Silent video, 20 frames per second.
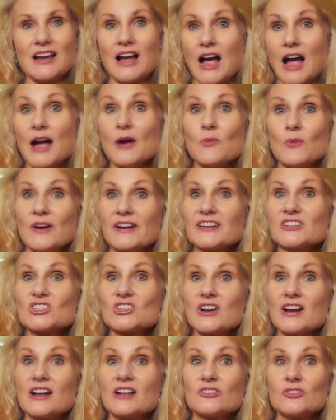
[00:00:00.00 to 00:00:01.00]
I want a
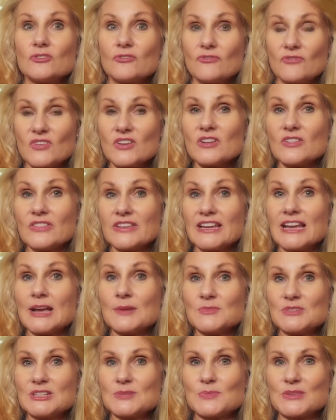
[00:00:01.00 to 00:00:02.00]
child to fill the
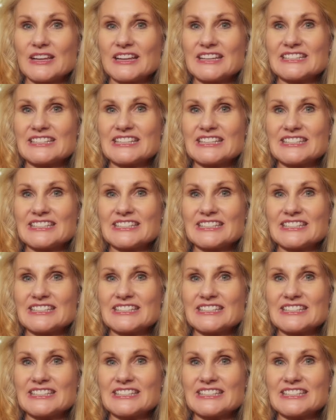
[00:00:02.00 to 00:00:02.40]
empty place